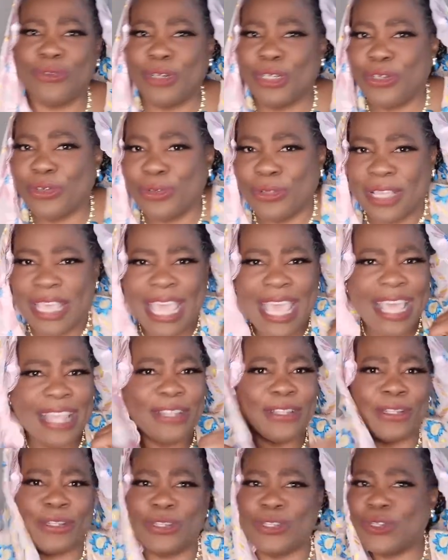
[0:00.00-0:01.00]
ritual
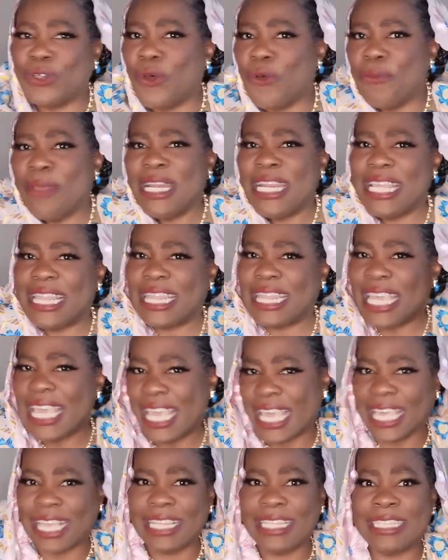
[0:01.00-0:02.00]
candles, so many
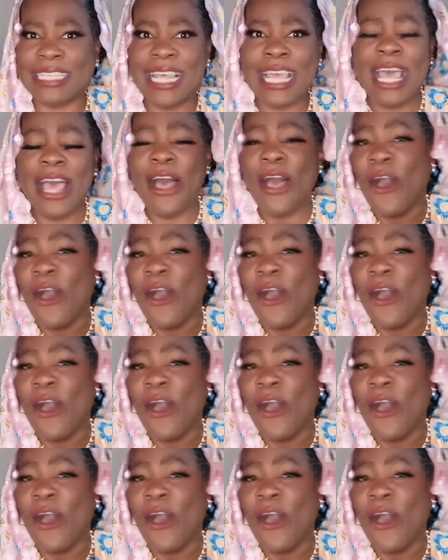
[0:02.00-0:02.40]
things